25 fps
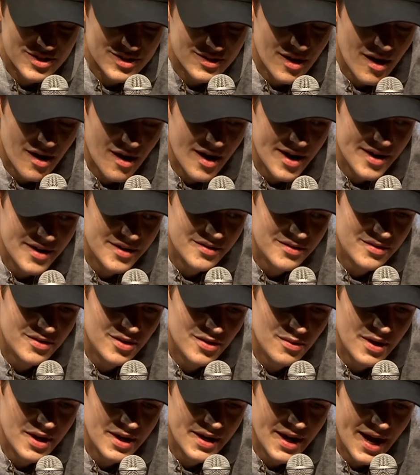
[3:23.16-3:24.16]
started
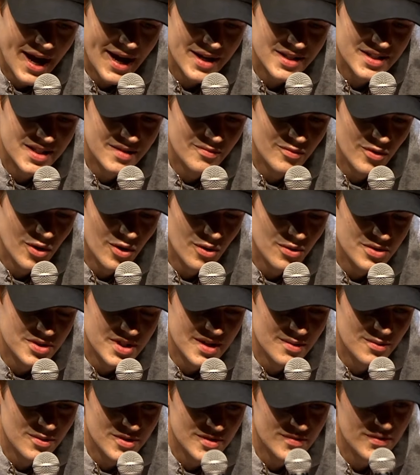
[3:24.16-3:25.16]
doing acting roles,
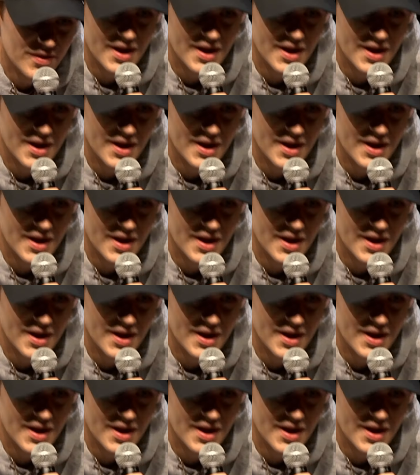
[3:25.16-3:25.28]
it was for